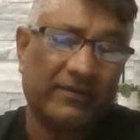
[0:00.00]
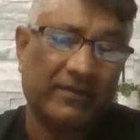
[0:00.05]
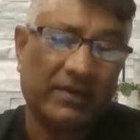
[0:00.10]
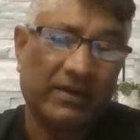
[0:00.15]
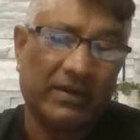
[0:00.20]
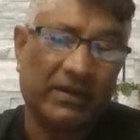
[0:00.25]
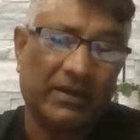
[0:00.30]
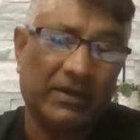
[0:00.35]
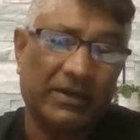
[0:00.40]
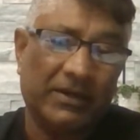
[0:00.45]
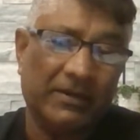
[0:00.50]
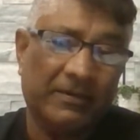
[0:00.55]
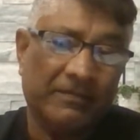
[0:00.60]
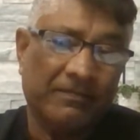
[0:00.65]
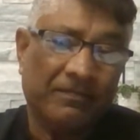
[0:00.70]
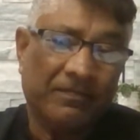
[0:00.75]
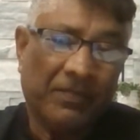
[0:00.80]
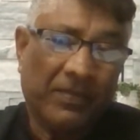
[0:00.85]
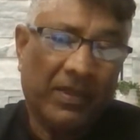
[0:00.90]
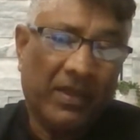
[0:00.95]

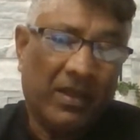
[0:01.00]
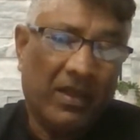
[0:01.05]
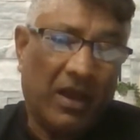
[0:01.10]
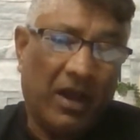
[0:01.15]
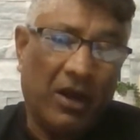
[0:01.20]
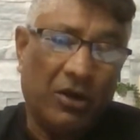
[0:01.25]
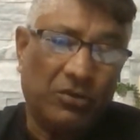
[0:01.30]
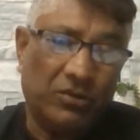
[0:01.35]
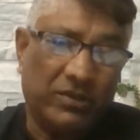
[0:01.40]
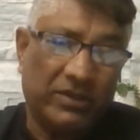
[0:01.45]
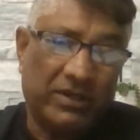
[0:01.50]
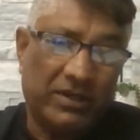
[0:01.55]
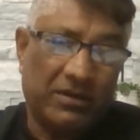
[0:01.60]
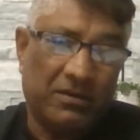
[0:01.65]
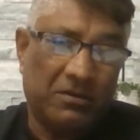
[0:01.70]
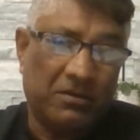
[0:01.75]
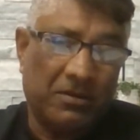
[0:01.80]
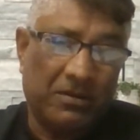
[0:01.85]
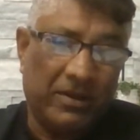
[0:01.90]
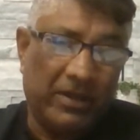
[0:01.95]
out
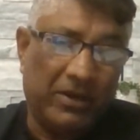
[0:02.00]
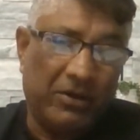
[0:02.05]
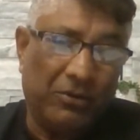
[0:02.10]
there,